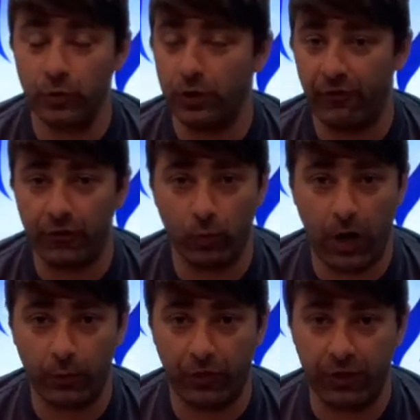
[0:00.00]
do whatever you
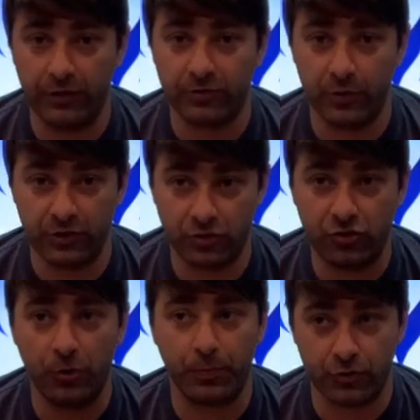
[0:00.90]
want with it. So it
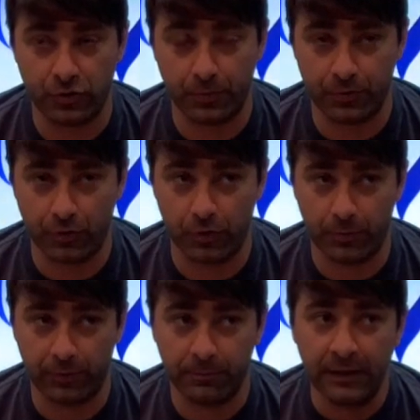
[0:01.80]
is super, super
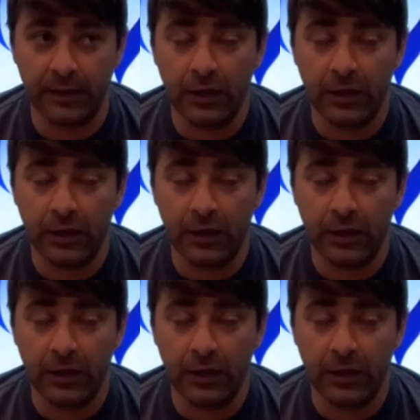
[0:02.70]
durable.